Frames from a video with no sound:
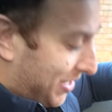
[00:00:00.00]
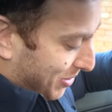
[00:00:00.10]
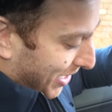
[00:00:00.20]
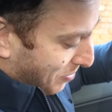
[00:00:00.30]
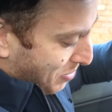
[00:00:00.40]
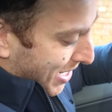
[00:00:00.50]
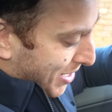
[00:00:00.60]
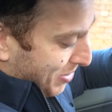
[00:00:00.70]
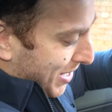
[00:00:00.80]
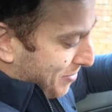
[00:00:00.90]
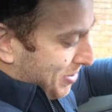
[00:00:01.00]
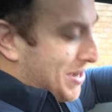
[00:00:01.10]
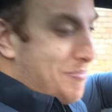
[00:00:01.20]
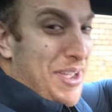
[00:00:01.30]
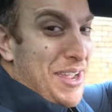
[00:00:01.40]
it'd be like ping, ping,
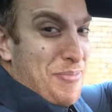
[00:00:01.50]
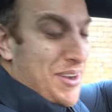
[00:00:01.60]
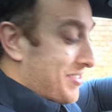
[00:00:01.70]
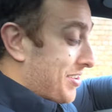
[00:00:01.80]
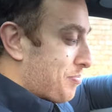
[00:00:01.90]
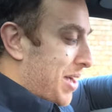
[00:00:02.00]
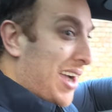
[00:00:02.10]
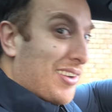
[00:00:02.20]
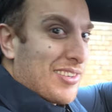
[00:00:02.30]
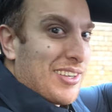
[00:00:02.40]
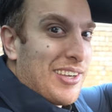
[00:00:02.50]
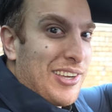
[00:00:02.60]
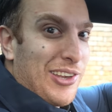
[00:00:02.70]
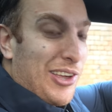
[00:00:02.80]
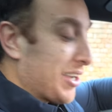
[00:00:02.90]
ping, ping, because it's packed
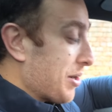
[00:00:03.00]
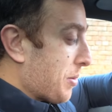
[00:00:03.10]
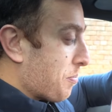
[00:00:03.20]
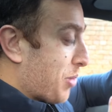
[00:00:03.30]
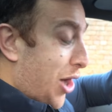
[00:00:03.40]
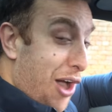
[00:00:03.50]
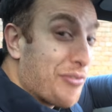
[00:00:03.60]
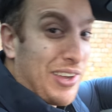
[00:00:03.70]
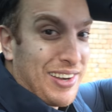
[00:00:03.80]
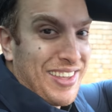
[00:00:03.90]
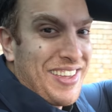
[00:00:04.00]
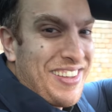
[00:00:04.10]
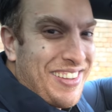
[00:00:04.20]
like perfectly.